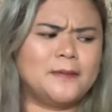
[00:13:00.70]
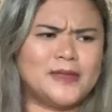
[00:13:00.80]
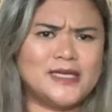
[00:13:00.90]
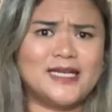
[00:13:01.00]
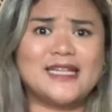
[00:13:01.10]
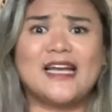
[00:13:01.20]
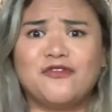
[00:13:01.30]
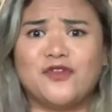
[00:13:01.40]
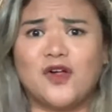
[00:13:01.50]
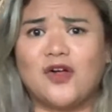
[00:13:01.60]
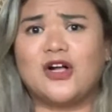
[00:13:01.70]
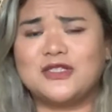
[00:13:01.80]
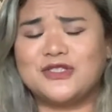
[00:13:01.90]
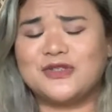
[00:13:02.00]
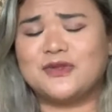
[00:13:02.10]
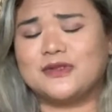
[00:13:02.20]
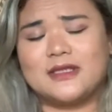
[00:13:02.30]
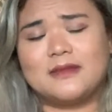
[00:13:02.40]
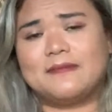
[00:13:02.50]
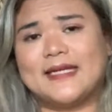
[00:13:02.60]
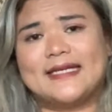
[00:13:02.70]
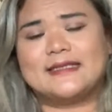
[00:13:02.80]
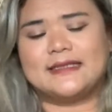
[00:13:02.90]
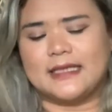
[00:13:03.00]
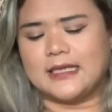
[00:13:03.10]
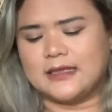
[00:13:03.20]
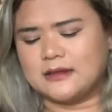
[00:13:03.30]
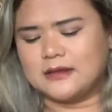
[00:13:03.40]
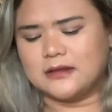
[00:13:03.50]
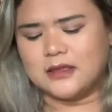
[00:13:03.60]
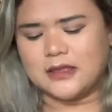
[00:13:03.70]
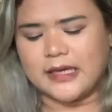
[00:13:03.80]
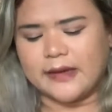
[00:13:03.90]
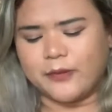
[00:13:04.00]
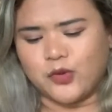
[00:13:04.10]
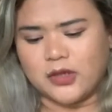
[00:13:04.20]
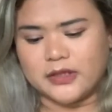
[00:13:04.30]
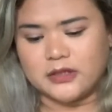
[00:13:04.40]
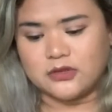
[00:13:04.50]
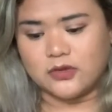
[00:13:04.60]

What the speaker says: But I've also rooted plants in tap water, so